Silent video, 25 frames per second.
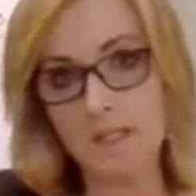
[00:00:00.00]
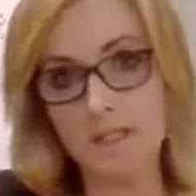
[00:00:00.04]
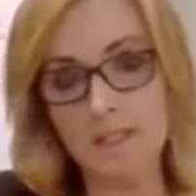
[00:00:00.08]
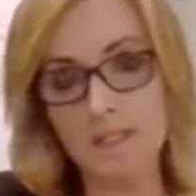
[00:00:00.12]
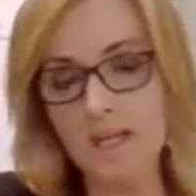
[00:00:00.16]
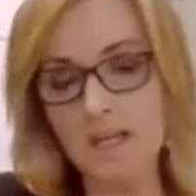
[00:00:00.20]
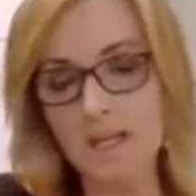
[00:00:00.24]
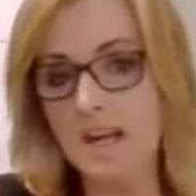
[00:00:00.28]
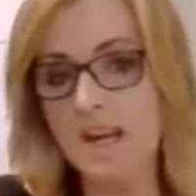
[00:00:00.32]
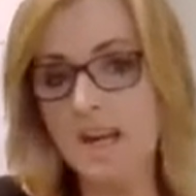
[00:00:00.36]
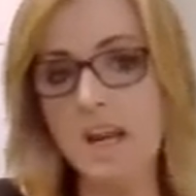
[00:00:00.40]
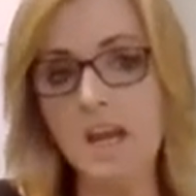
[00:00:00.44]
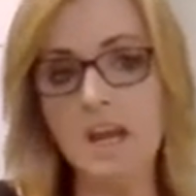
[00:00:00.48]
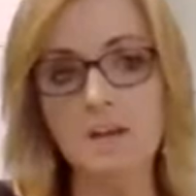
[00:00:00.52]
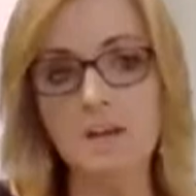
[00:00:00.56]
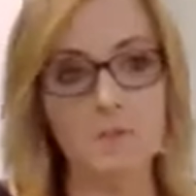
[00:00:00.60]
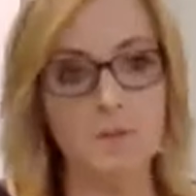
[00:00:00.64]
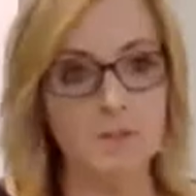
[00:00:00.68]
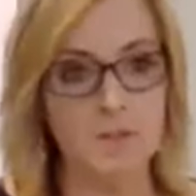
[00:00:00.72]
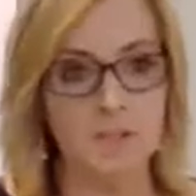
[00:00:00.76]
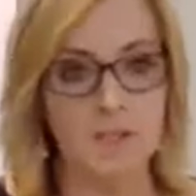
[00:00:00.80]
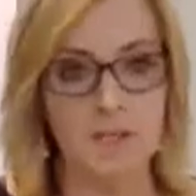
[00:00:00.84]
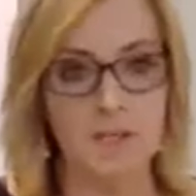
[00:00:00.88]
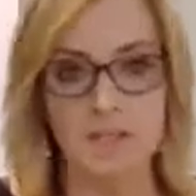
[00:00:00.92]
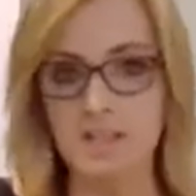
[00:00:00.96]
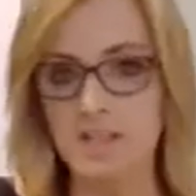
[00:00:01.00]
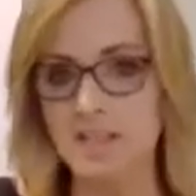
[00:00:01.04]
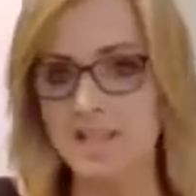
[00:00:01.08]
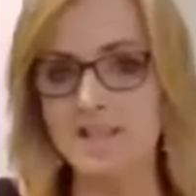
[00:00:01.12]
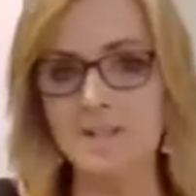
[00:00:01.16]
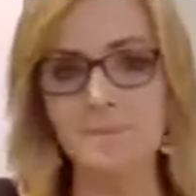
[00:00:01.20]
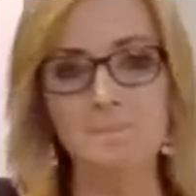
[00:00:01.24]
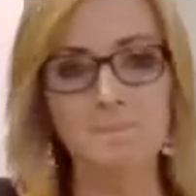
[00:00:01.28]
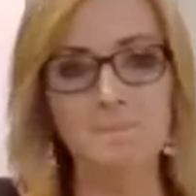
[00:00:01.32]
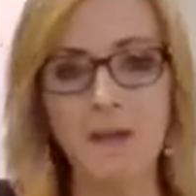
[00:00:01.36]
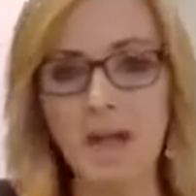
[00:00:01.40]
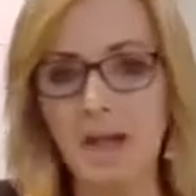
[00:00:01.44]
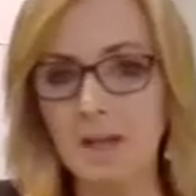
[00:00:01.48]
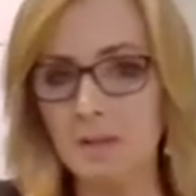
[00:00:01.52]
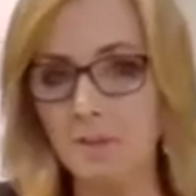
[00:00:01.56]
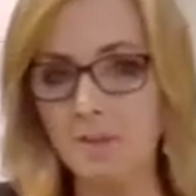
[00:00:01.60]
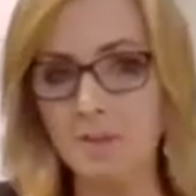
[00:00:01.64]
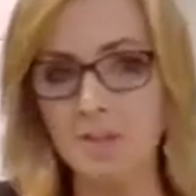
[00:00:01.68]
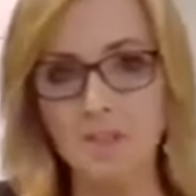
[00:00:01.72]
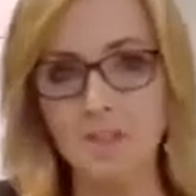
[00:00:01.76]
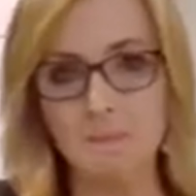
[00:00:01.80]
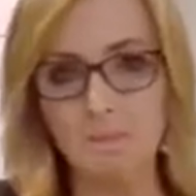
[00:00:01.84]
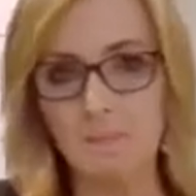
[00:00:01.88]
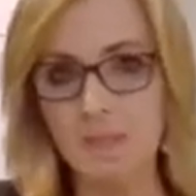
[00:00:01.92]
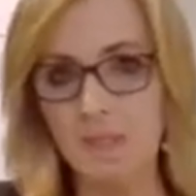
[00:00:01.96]
never doesn't matter
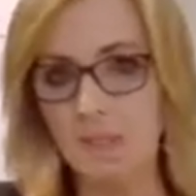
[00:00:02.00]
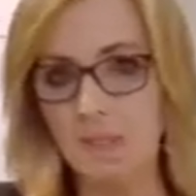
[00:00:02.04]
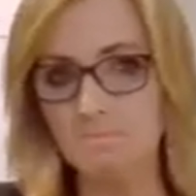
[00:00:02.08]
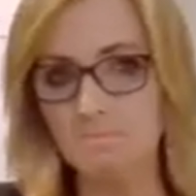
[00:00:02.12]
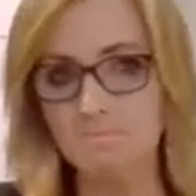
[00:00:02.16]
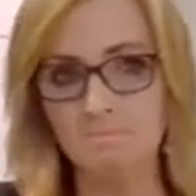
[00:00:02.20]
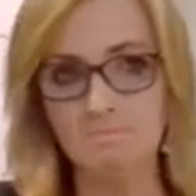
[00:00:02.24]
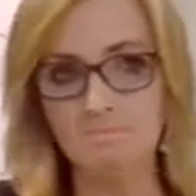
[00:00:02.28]
to me